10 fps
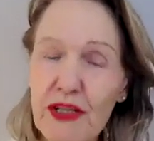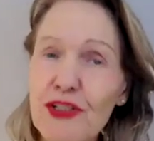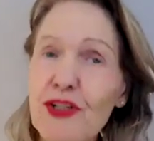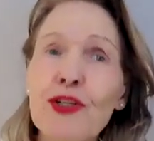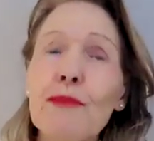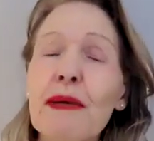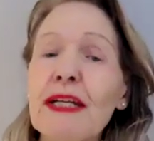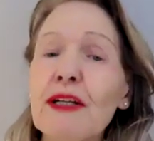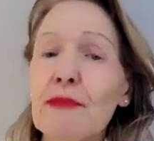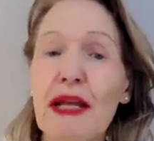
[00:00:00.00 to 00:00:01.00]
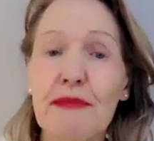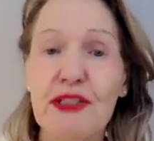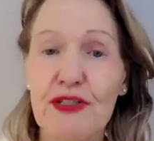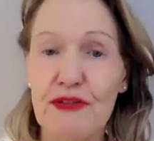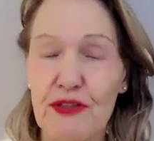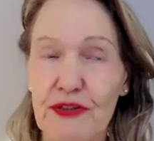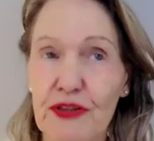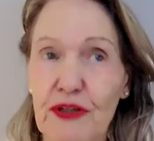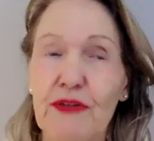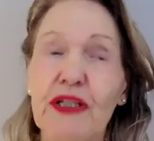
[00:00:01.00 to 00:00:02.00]
So you may not be able to do it on
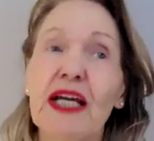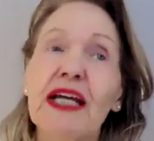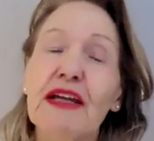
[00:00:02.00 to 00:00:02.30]
your own.